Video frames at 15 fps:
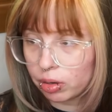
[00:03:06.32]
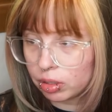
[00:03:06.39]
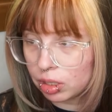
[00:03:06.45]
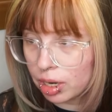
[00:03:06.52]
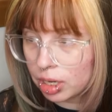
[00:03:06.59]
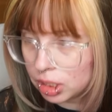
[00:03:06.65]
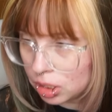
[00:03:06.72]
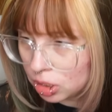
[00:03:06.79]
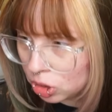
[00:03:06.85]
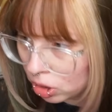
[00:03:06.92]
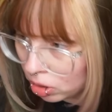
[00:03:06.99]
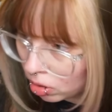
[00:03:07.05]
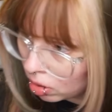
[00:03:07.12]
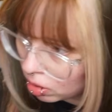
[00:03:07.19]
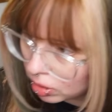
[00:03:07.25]
direct dyes in
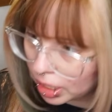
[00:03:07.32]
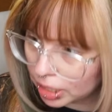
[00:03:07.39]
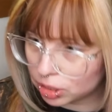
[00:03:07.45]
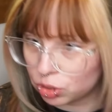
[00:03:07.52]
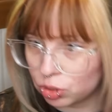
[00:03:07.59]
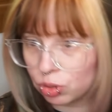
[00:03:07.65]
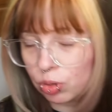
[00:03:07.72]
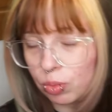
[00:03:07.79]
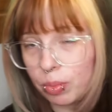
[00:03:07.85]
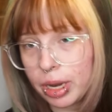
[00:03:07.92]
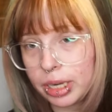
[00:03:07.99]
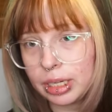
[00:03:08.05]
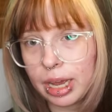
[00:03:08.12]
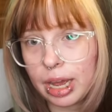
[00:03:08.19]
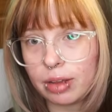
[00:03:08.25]
general, that you
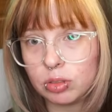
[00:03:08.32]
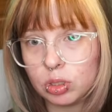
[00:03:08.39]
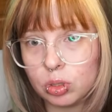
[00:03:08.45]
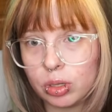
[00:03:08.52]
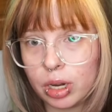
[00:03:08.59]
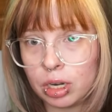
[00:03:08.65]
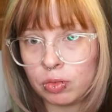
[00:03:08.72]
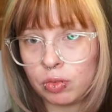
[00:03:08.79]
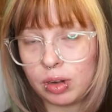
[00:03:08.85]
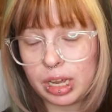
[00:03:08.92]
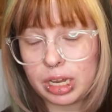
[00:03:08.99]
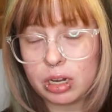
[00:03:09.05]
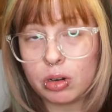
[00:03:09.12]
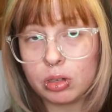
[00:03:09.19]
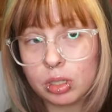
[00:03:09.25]
might have to kind of
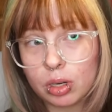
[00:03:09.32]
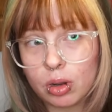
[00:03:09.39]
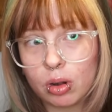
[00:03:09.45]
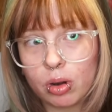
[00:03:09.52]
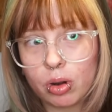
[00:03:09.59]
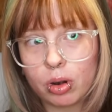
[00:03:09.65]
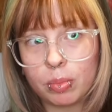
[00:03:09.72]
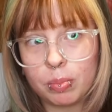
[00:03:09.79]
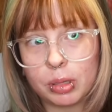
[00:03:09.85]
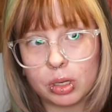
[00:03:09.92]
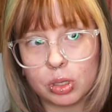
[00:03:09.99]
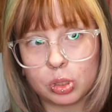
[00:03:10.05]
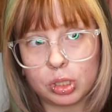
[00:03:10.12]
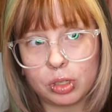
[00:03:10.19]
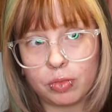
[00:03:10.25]
layer the color,
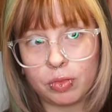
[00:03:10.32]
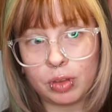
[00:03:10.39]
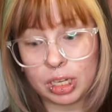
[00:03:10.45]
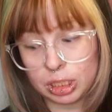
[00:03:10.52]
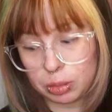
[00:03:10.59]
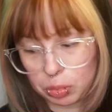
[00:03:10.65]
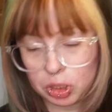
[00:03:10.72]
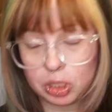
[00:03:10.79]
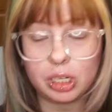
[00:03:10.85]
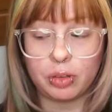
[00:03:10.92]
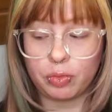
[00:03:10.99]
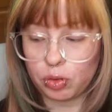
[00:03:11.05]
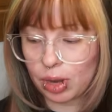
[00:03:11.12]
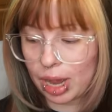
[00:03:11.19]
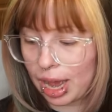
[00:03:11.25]
because especially
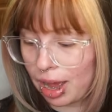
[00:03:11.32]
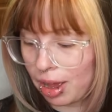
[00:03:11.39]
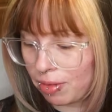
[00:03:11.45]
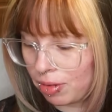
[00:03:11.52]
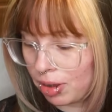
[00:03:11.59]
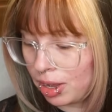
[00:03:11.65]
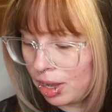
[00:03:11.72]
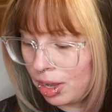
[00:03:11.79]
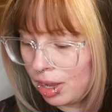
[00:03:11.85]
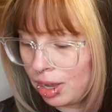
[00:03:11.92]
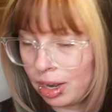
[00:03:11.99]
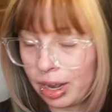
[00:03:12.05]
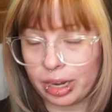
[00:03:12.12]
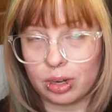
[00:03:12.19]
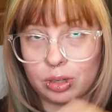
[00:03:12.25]
if you have
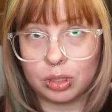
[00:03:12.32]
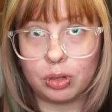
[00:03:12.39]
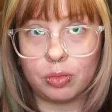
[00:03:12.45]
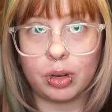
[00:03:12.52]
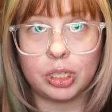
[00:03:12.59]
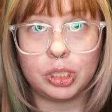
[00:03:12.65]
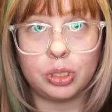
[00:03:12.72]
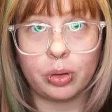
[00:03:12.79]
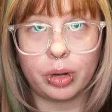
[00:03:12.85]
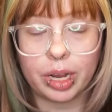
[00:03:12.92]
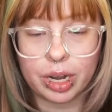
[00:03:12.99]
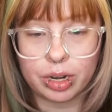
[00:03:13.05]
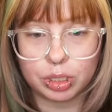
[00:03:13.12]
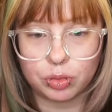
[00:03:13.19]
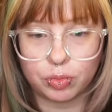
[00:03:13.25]
otherwise your
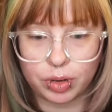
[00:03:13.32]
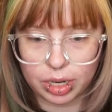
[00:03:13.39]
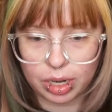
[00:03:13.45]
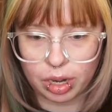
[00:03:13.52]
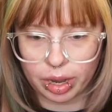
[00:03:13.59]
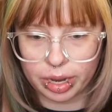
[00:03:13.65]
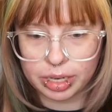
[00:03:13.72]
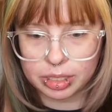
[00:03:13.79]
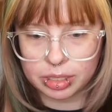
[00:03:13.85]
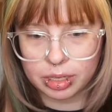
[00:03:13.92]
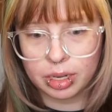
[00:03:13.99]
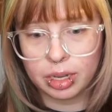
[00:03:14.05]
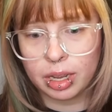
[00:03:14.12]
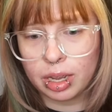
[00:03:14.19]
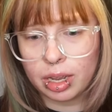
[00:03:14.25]
hair is very light,
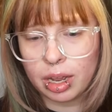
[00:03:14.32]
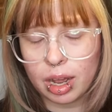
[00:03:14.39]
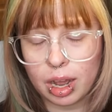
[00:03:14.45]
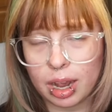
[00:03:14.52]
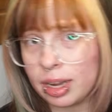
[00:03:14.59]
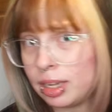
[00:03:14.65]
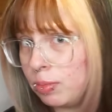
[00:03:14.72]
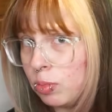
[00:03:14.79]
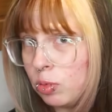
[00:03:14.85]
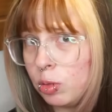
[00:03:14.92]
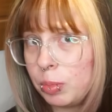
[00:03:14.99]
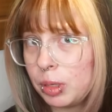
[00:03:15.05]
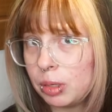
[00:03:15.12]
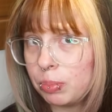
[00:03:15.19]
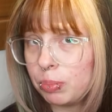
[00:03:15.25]
it
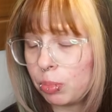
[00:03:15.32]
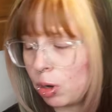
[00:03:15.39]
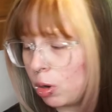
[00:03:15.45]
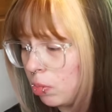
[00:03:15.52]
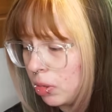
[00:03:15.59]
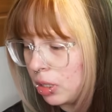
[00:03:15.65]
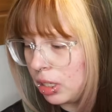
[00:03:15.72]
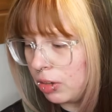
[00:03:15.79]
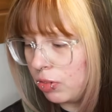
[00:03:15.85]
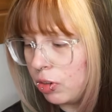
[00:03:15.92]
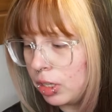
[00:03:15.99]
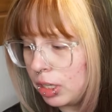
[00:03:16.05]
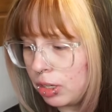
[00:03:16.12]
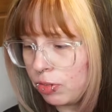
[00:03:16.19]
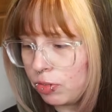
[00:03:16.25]
would be probably
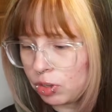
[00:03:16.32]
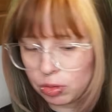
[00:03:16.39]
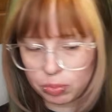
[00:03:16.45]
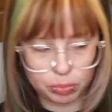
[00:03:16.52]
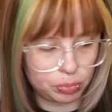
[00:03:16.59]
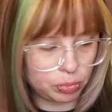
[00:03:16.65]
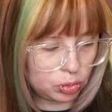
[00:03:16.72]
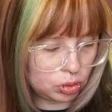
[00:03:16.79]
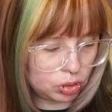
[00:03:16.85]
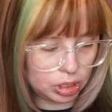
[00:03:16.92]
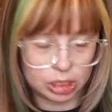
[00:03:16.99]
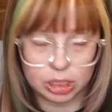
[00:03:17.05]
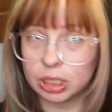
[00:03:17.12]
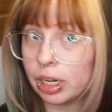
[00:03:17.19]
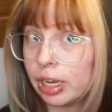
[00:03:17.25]
different if you put
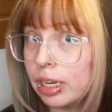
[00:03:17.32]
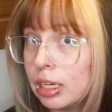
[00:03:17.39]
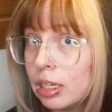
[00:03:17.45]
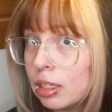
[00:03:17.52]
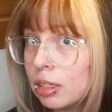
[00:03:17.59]
this